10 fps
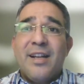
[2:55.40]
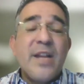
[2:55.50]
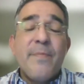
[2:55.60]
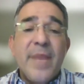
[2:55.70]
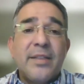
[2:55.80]

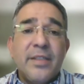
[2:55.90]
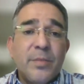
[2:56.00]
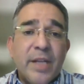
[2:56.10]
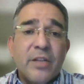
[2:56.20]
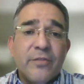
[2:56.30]
trying to make
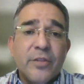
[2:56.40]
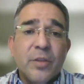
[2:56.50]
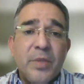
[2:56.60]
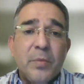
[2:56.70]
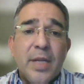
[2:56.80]
things better for
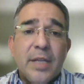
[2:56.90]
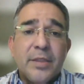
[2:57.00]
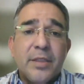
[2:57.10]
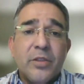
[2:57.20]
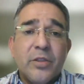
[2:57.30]
the people
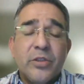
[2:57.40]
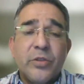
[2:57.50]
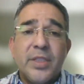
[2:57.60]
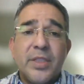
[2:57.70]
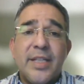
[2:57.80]
out there that are
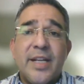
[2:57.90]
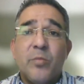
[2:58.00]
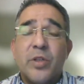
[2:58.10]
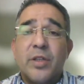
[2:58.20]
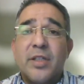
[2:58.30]
doing the
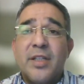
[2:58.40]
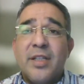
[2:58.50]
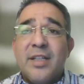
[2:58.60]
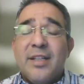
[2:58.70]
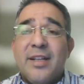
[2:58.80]
damn work.
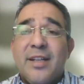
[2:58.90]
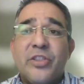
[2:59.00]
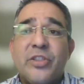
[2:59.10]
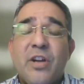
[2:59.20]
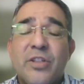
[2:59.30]
I
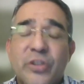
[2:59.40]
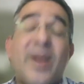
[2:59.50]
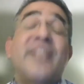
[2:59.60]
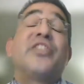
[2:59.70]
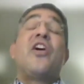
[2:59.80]

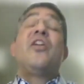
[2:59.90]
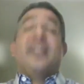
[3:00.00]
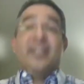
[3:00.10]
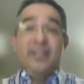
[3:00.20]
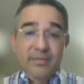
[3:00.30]

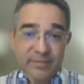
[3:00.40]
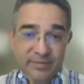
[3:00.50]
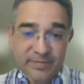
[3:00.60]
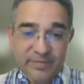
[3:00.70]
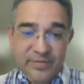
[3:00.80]
started.
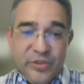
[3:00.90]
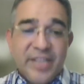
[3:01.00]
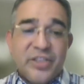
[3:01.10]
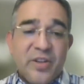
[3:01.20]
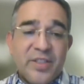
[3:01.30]

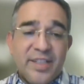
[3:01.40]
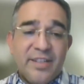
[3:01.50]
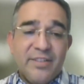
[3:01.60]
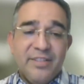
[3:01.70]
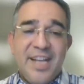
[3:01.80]
Should I start
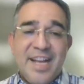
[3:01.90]
there,